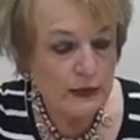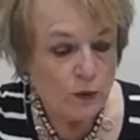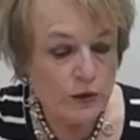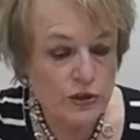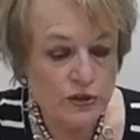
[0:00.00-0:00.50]

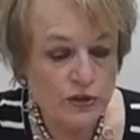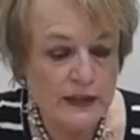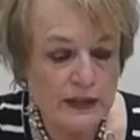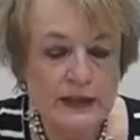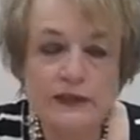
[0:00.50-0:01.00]
we should be
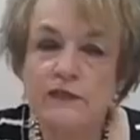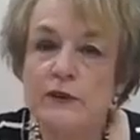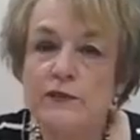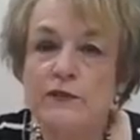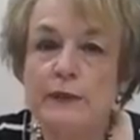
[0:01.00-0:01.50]
getting some
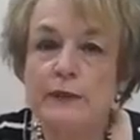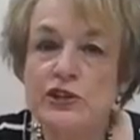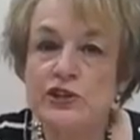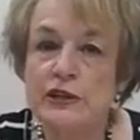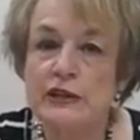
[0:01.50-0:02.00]

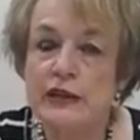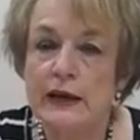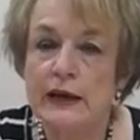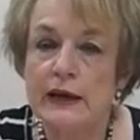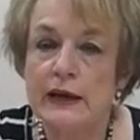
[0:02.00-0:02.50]
information
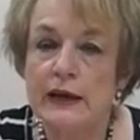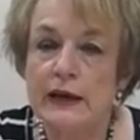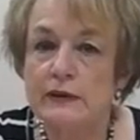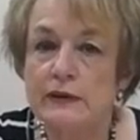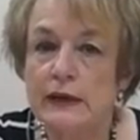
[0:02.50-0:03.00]
about
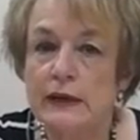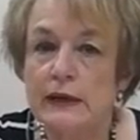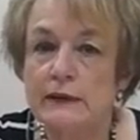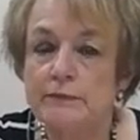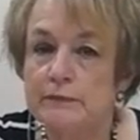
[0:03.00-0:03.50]

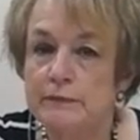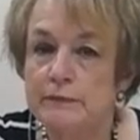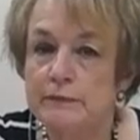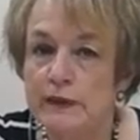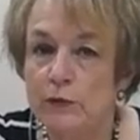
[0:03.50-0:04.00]

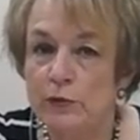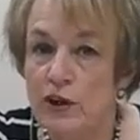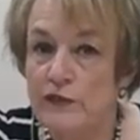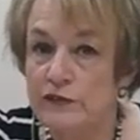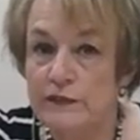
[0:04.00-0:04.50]
the
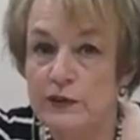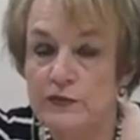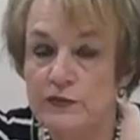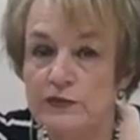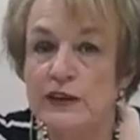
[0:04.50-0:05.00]
results of those
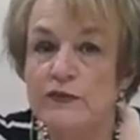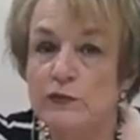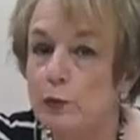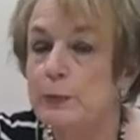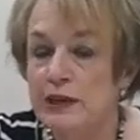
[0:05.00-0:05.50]
tests. So
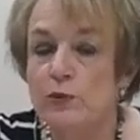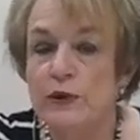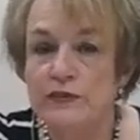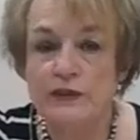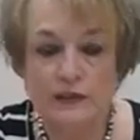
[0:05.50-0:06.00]
it'll be
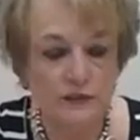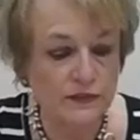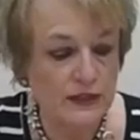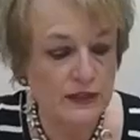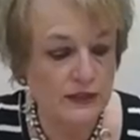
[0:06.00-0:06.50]
interesting to
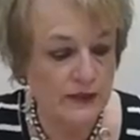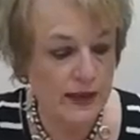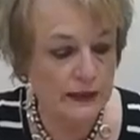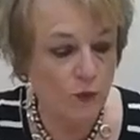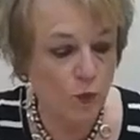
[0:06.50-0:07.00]
see
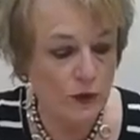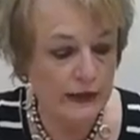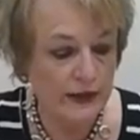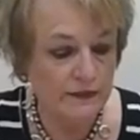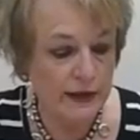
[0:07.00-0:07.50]
exactly what
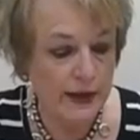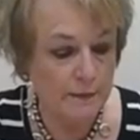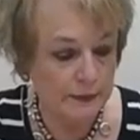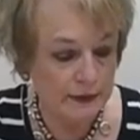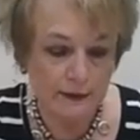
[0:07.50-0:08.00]
has
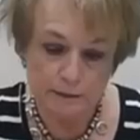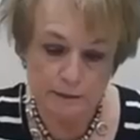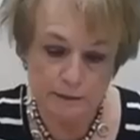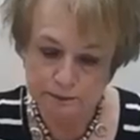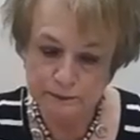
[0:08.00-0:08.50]
happened.
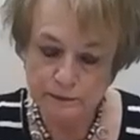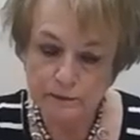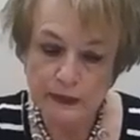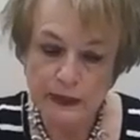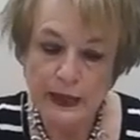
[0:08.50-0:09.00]

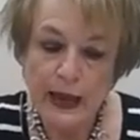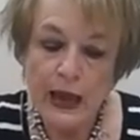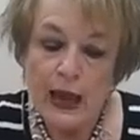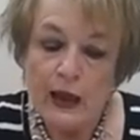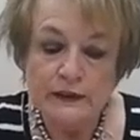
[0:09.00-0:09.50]

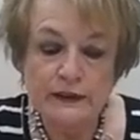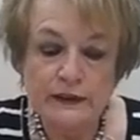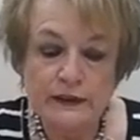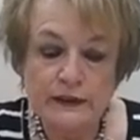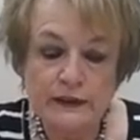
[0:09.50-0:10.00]

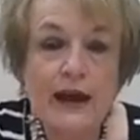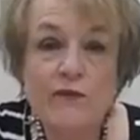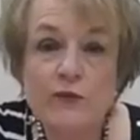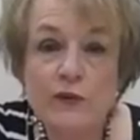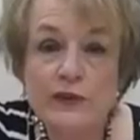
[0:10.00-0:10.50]
Today we
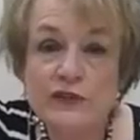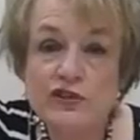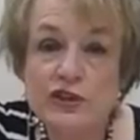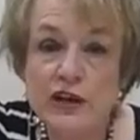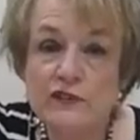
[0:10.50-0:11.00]
have with us
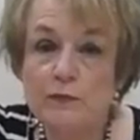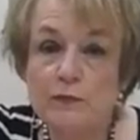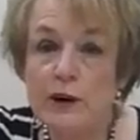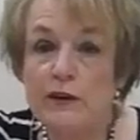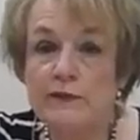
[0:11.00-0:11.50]
John
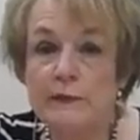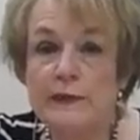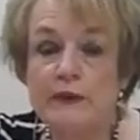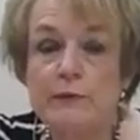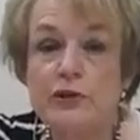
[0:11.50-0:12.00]
Spar from
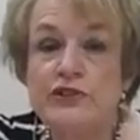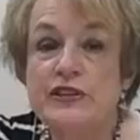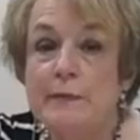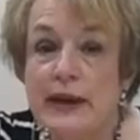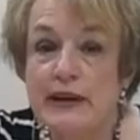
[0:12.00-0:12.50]
the Emergency
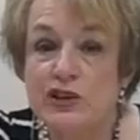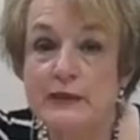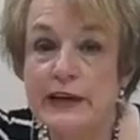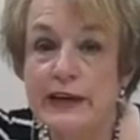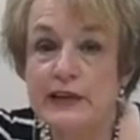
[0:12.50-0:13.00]

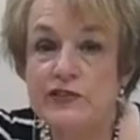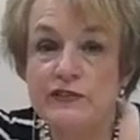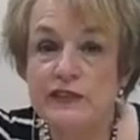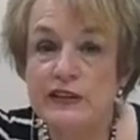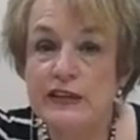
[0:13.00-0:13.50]
Management
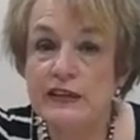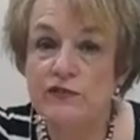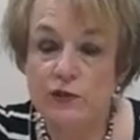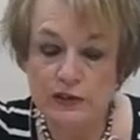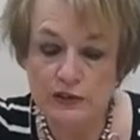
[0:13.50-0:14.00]
Agency, and he's
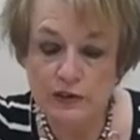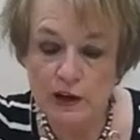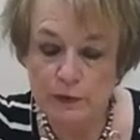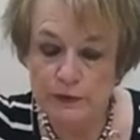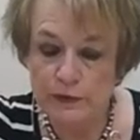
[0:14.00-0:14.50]
going to
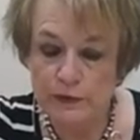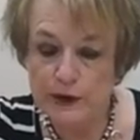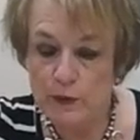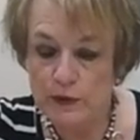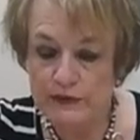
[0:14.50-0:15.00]
talk with you
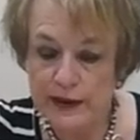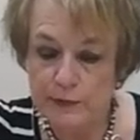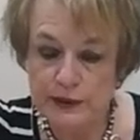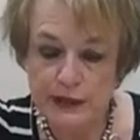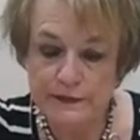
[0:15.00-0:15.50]
about what's
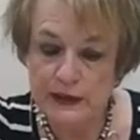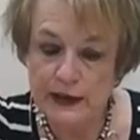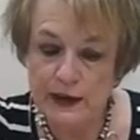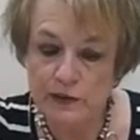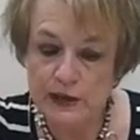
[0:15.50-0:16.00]
happening in the
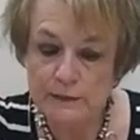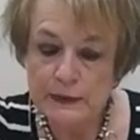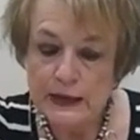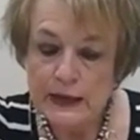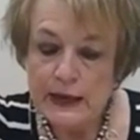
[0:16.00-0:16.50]
county.
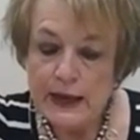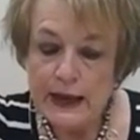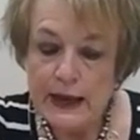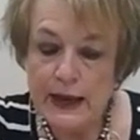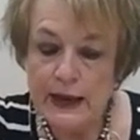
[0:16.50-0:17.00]

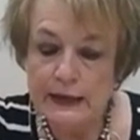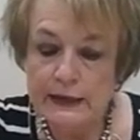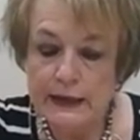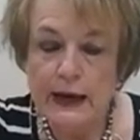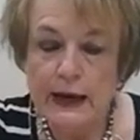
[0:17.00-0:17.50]

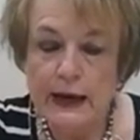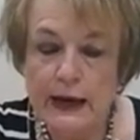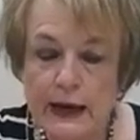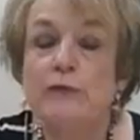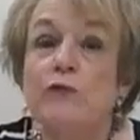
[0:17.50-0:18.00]
And
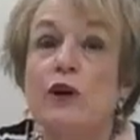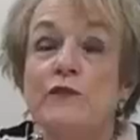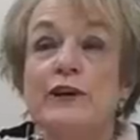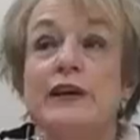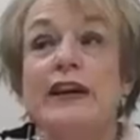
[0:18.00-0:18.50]
before I
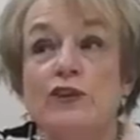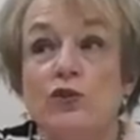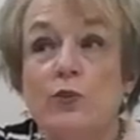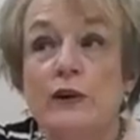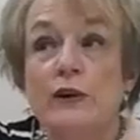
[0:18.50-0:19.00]
forget, I do
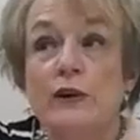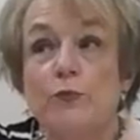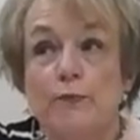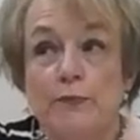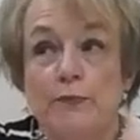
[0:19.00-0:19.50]
want
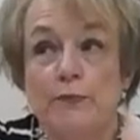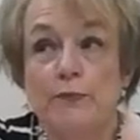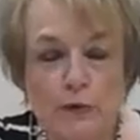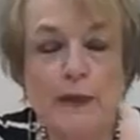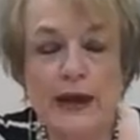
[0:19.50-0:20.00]
to
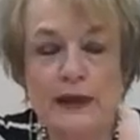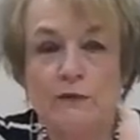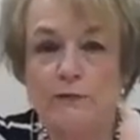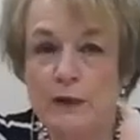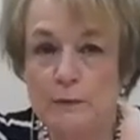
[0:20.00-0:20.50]

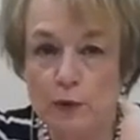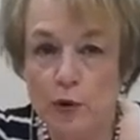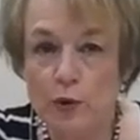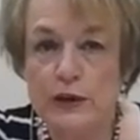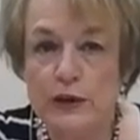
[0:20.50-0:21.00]
remind
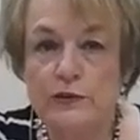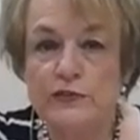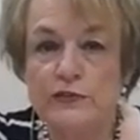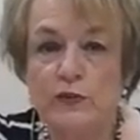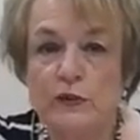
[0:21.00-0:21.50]

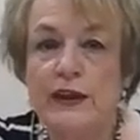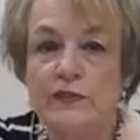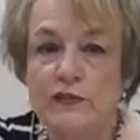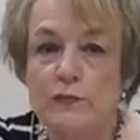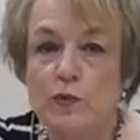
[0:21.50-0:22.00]
employers, since we've had
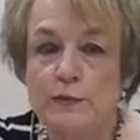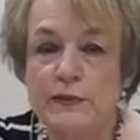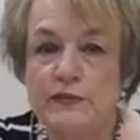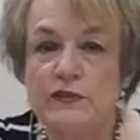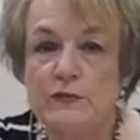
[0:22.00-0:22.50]
some more
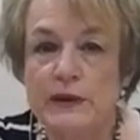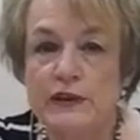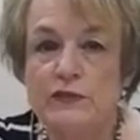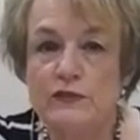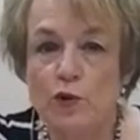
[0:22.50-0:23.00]
business
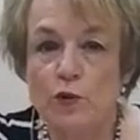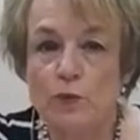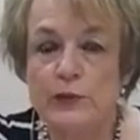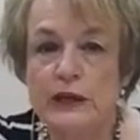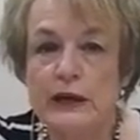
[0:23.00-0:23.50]
places
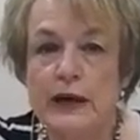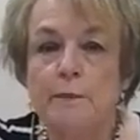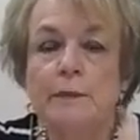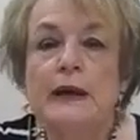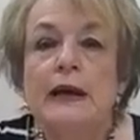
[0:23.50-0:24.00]
opening
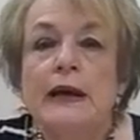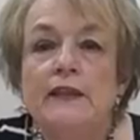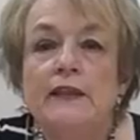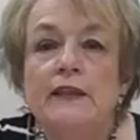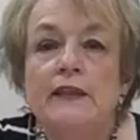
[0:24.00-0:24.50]
up,
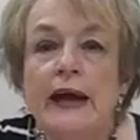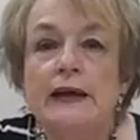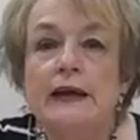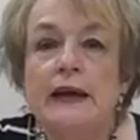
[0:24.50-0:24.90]
that